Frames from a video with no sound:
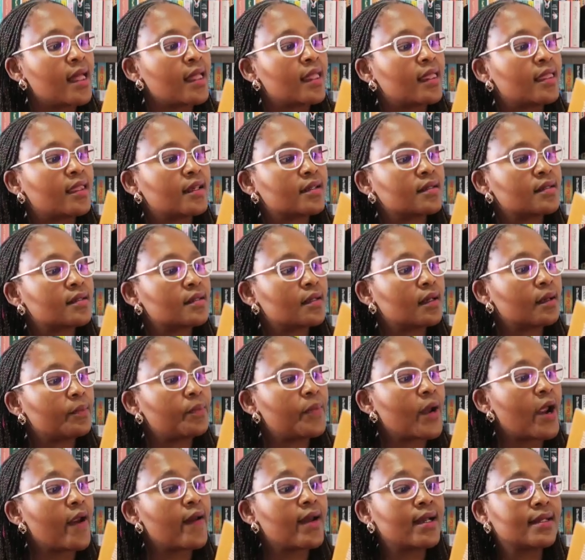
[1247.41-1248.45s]
This
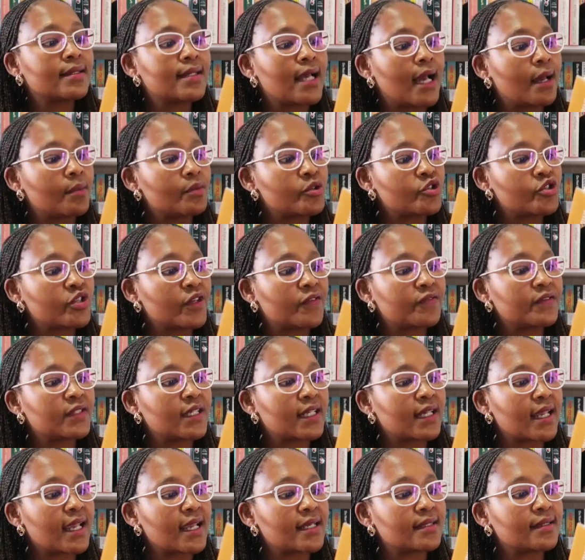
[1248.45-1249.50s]

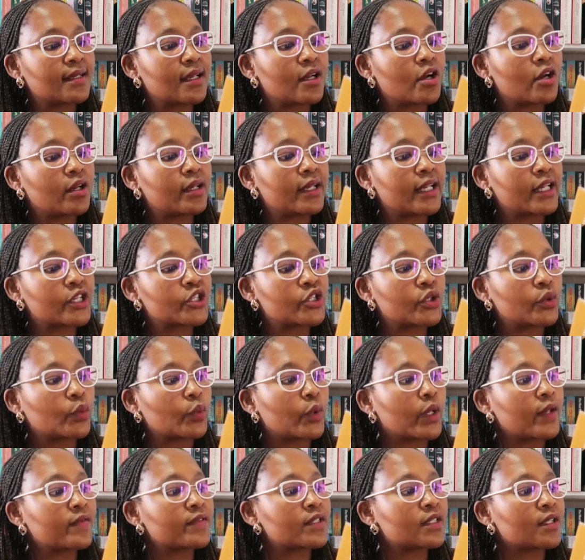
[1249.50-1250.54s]
paradigm-shifting essay collection
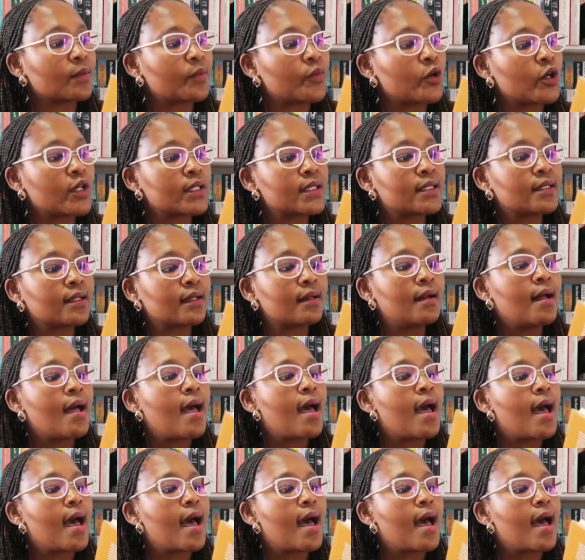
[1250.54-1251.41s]
weaves the personal